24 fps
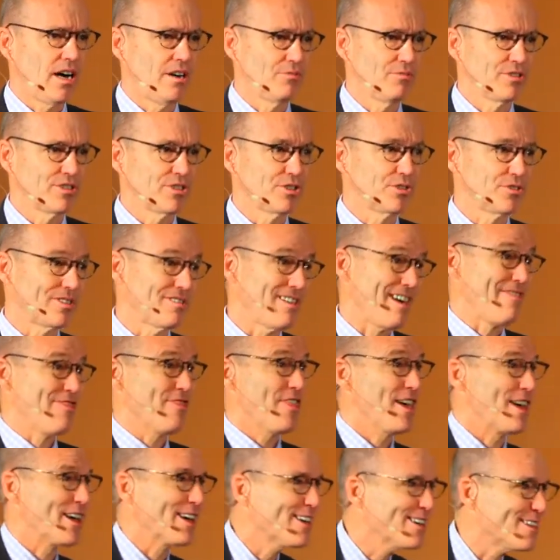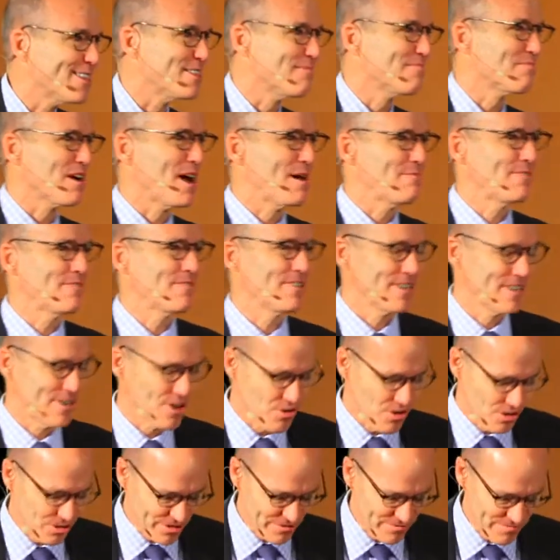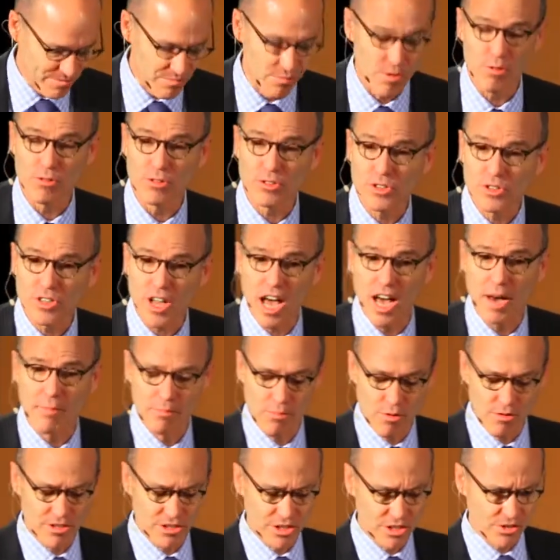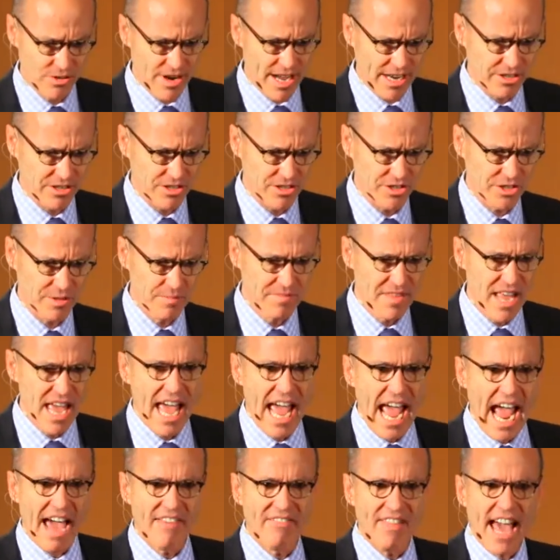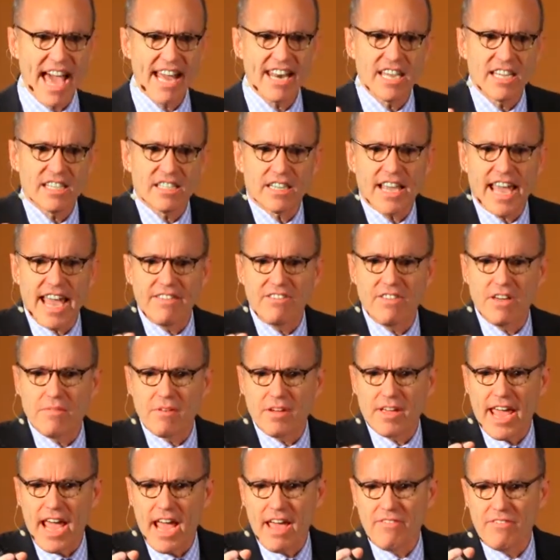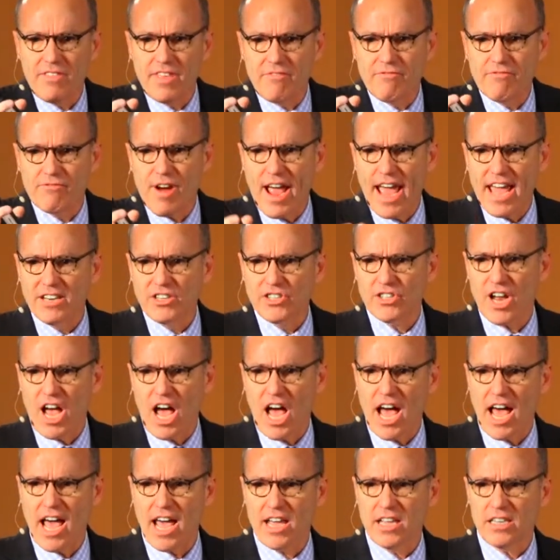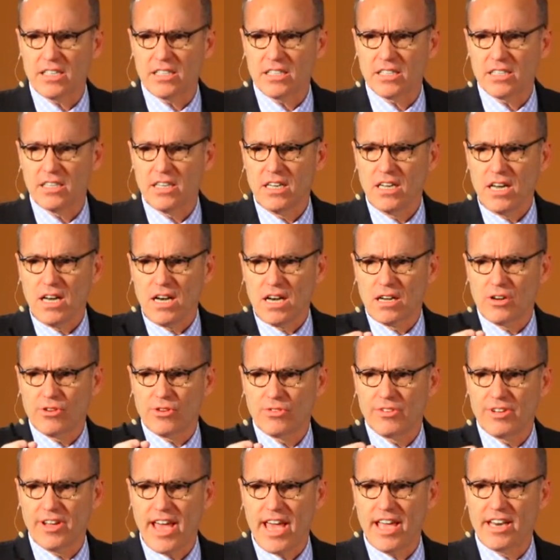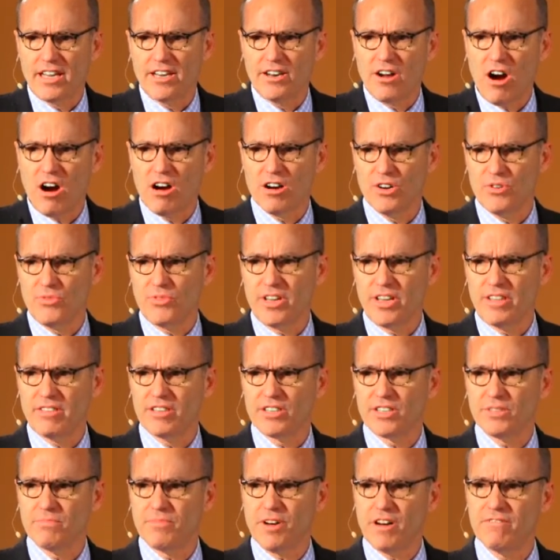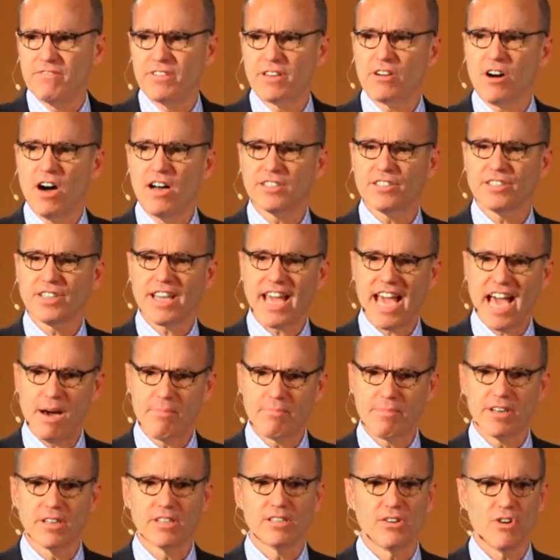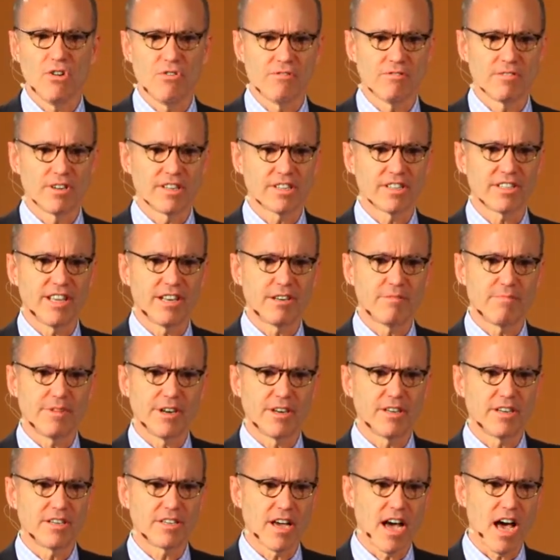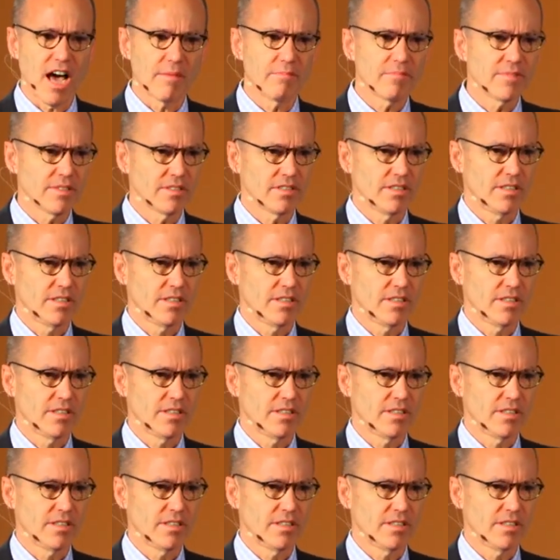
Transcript: Which is, I think, the primary goal of most boards of directors. And that is, can the franchise create an ROE that's above the cost of capital over an extended period of time?